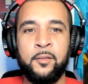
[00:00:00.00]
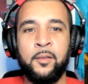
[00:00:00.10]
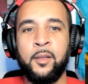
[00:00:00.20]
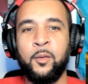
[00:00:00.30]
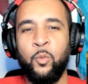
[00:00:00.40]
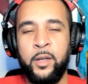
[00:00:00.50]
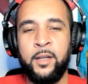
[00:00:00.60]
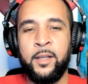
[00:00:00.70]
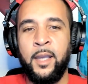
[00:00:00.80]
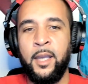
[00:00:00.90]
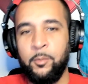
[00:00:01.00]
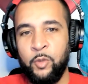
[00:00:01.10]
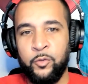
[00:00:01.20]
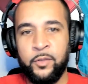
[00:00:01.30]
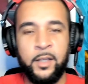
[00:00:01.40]
like winning a game,
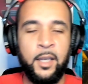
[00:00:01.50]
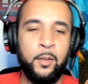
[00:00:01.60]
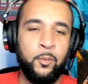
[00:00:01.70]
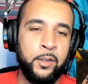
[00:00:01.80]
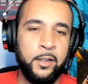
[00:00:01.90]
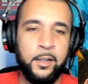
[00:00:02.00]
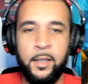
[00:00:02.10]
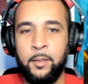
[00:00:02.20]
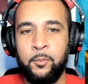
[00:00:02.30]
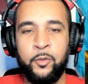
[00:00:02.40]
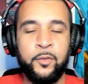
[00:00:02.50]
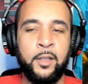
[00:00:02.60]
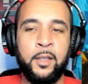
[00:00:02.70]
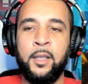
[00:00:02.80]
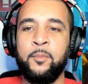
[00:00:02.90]
losing a game, winning a game, losing
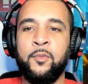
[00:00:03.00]
a game.